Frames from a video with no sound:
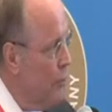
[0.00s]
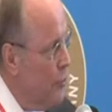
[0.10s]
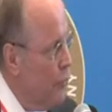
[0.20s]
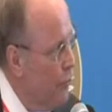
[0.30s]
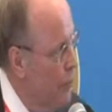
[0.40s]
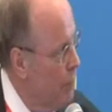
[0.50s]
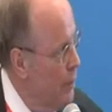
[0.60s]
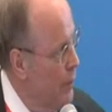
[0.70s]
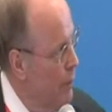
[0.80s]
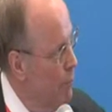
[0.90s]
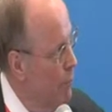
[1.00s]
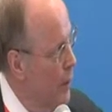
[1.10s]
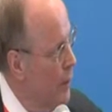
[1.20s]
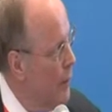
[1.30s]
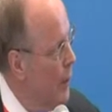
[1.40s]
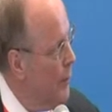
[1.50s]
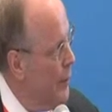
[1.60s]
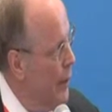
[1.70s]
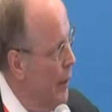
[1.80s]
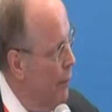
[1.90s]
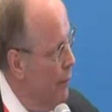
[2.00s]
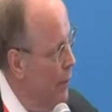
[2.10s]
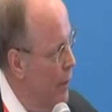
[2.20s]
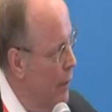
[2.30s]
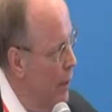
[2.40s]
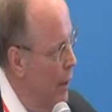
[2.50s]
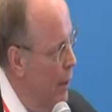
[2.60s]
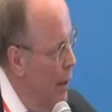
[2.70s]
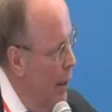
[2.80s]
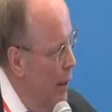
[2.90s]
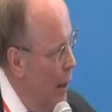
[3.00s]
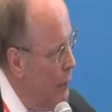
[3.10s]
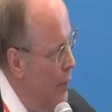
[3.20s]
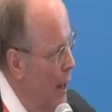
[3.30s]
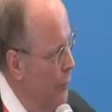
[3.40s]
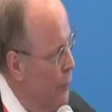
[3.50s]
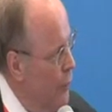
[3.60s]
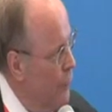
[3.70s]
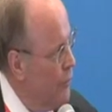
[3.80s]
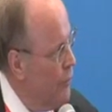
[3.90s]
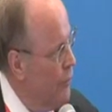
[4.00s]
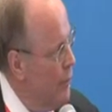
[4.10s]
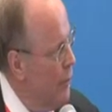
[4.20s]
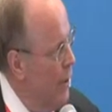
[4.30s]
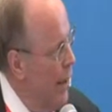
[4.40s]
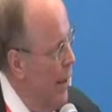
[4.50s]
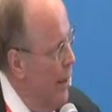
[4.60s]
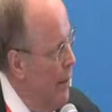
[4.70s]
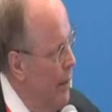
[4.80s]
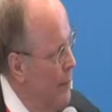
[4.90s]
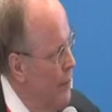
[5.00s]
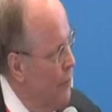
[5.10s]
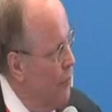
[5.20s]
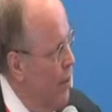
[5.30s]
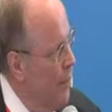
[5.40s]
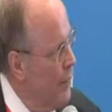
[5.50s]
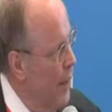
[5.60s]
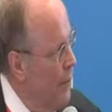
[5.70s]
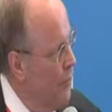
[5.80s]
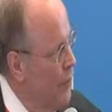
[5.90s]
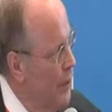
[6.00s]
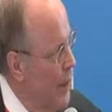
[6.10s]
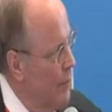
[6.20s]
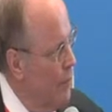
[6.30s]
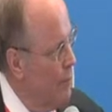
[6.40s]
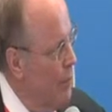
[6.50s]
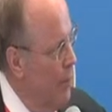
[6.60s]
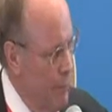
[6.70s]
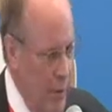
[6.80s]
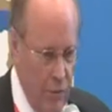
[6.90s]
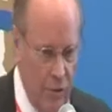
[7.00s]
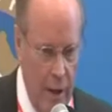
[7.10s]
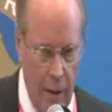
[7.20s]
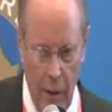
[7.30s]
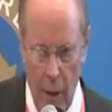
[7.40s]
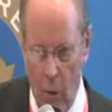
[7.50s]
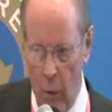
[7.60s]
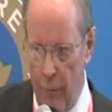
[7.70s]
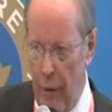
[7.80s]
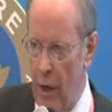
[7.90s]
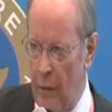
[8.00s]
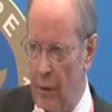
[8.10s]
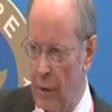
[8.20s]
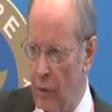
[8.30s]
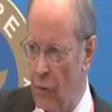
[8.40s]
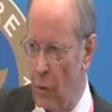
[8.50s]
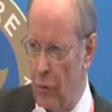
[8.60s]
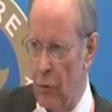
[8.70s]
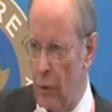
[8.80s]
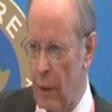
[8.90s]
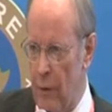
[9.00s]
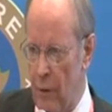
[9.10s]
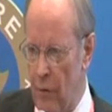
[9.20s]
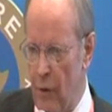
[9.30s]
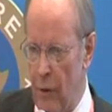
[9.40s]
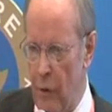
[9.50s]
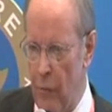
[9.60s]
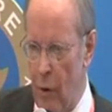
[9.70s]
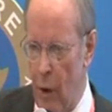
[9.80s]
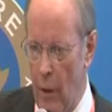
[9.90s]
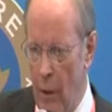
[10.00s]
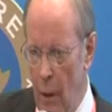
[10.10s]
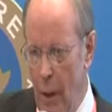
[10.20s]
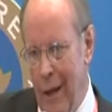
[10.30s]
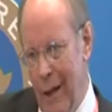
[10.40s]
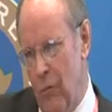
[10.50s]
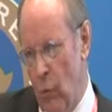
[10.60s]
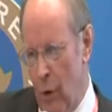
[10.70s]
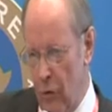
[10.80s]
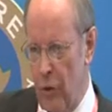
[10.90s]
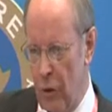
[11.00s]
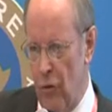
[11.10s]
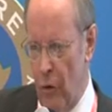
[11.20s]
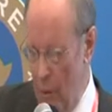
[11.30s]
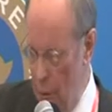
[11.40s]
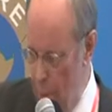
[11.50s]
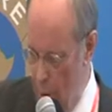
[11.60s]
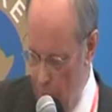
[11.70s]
pictures of the mud coming down up the annulus in the inside of the casing, and that's taking all of the cuttings, all the drill cuttings that you've got, as well as conditioning the mud.